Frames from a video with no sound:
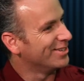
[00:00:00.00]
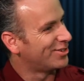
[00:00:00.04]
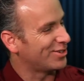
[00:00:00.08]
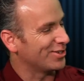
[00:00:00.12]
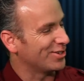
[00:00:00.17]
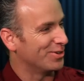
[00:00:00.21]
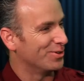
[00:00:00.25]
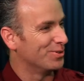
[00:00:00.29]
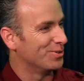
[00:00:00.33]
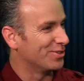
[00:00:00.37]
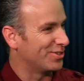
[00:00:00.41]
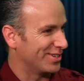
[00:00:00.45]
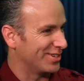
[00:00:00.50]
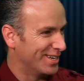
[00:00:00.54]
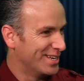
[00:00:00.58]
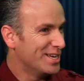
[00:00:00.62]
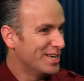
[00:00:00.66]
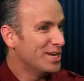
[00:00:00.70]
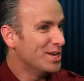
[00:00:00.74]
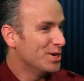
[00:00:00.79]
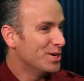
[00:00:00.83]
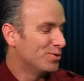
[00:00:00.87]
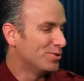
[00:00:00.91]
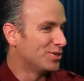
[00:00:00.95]
So it
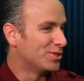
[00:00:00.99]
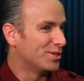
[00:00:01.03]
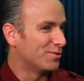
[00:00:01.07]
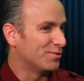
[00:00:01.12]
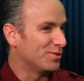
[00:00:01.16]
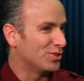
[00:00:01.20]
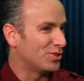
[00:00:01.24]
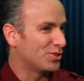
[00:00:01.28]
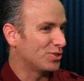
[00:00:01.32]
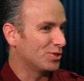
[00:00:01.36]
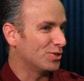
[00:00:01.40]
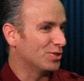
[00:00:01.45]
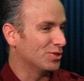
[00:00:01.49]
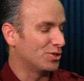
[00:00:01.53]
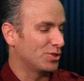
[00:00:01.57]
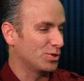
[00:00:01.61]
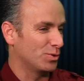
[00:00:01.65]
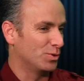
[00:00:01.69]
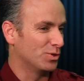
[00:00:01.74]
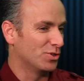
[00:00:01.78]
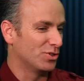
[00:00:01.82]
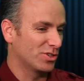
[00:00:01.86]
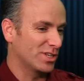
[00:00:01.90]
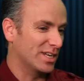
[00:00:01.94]
was a different story. So
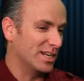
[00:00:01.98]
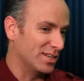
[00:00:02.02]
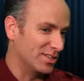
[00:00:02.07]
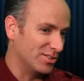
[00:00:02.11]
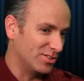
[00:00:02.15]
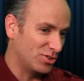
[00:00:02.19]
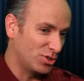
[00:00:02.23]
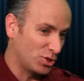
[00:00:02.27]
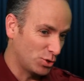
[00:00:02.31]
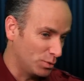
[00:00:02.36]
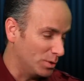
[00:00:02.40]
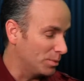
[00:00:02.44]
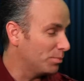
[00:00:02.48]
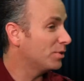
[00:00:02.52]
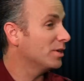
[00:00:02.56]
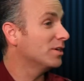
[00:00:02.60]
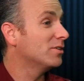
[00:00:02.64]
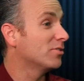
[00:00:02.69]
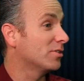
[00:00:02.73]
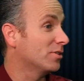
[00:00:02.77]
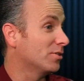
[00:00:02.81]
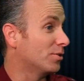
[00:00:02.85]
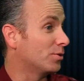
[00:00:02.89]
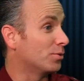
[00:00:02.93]
we'll just kind of sweep
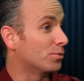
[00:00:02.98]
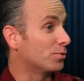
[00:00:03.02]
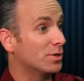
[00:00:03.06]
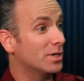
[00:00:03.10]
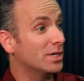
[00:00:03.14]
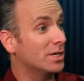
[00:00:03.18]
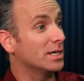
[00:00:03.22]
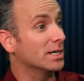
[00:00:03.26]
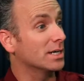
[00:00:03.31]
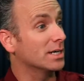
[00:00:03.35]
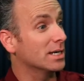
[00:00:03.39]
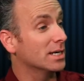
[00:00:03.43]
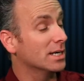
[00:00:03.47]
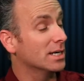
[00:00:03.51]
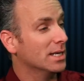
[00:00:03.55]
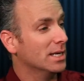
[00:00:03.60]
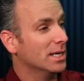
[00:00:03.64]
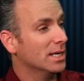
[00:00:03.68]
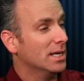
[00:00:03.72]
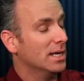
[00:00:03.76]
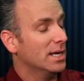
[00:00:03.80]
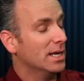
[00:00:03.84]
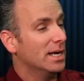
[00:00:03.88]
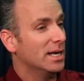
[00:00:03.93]
things under the rug.
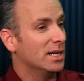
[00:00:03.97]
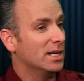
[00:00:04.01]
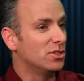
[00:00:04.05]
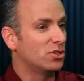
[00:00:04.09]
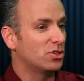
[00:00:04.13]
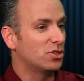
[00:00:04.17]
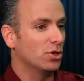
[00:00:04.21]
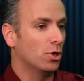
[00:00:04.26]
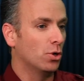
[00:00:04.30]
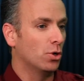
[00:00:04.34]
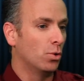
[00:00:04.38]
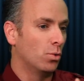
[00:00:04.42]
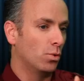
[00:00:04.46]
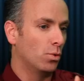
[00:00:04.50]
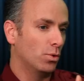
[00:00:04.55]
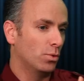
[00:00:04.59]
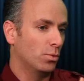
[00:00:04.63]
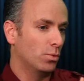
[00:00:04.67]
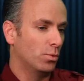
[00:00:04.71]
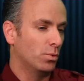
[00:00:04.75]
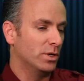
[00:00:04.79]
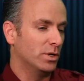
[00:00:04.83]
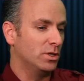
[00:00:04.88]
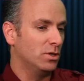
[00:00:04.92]
Yeah. And so
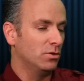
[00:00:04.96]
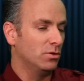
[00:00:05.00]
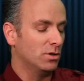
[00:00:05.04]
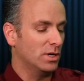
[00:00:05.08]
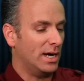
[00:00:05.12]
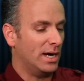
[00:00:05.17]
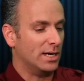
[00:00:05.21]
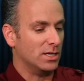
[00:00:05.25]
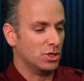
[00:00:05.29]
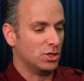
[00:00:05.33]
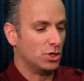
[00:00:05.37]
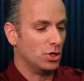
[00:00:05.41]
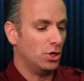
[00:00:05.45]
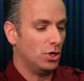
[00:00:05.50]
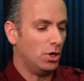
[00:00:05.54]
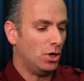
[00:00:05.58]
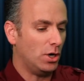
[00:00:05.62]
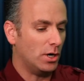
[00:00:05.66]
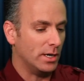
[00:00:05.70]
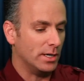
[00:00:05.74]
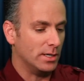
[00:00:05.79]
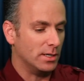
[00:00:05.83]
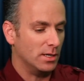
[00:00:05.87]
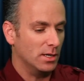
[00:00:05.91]
when you're not
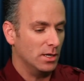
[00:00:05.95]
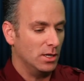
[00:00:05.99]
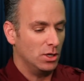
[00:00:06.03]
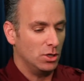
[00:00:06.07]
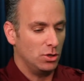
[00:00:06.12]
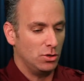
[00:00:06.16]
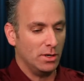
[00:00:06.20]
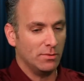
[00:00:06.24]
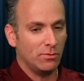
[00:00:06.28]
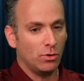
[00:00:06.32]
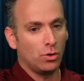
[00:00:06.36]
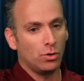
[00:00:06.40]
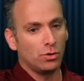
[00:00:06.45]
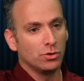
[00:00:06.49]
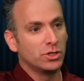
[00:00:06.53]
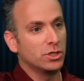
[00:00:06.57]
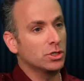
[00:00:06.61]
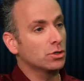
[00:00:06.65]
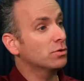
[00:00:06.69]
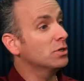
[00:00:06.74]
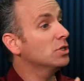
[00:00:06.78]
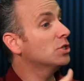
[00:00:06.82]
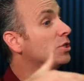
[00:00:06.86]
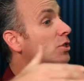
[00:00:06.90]
taught, you have a whole
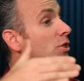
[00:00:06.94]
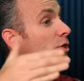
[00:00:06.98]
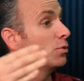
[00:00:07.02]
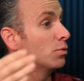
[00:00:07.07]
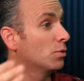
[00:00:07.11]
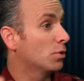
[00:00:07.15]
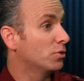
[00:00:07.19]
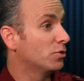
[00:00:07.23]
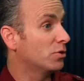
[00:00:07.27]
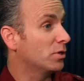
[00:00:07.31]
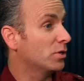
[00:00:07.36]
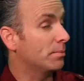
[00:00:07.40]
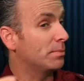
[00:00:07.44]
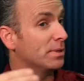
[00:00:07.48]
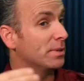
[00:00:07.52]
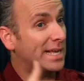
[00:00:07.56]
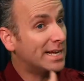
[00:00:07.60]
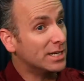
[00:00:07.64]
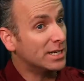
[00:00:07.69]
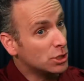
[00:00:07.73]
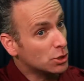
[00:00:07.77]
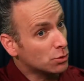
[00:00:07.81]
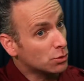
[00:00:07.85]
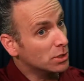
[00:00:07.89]
generation that grows up, and
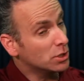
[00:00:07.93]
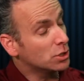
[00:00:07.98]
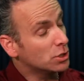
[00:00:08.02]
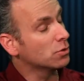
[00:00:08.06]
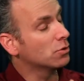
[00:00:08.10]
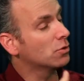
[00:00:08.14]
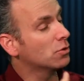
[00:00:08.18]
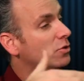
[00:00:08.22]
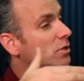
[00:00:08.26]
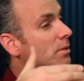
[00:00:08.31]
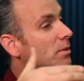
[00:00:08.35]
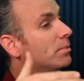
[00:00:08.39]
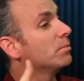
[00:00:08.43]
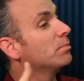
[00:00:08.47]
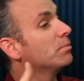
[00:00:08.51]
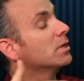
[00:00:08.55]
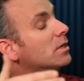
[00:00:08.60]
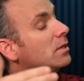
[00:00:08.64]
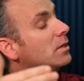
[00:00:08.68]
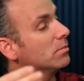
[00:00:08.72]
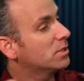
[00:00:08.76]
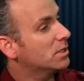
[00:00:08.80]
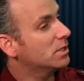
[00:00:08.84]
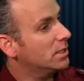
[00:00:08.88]
that generation grows up and
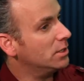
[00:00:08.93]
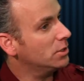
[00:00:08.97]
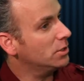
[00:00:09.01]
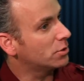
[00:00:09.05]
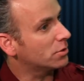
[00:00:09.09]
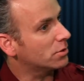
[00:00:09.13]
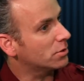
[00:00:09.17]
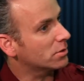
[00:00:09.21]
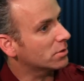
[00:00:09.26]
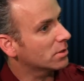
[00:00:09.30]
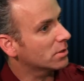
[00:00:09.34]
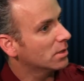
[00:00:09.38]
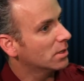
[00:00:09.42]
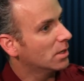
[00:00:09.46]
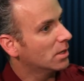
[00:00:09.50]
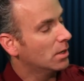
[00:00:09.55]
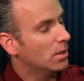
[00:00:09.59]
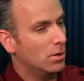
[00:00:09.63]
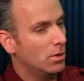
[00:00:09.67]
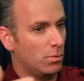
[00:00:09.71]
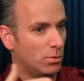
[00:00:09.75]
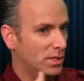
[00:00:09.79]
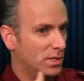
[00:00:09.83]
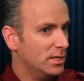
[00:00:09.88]
becomes teachers.
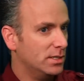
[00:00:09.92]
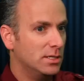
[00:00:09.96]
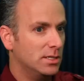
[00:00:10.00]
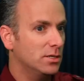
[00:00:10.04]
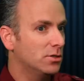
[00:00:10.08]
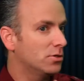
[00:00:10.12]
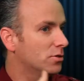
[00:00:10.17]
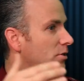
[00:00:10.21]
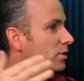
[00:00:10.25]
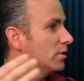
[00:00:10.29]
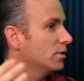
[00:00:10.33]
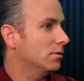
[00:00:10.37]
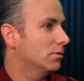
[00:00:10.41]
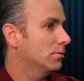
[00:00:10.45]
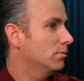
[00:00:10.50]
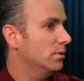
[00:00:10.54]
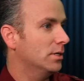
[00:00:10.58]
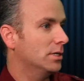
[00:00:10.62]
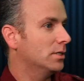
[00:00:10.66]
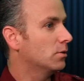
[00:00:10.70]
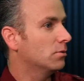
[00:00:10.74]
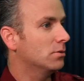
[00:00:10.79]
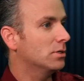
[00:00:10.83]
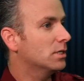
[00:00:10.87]
Mm-hmm. Well, that teacher is
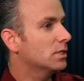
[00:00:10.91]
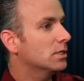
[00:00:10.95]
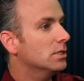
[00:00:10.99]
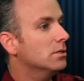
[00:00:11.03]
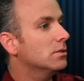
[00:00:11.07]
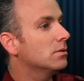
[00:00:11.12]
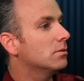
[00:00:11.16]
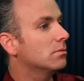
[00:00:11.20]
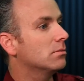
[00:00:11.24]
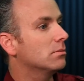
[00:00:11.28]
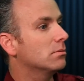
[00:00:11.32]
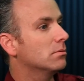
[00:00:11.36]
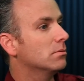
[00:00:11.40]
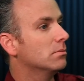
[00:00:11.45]
ignorant, too.